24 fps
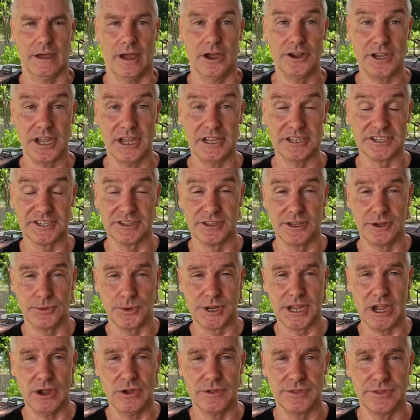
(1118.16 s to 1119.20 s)
Okay, so there
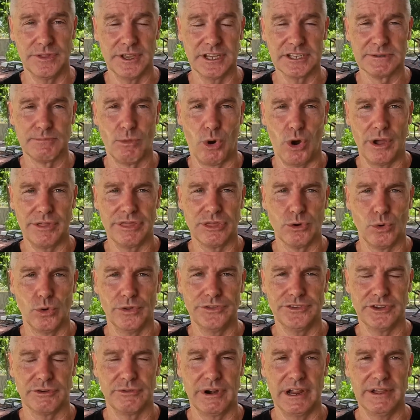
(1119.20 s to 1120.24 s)
we go. There's my
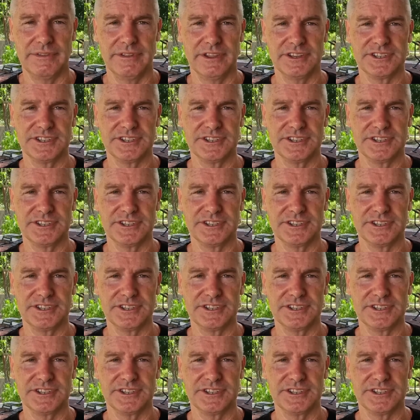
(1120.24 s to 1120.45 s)
thoughts around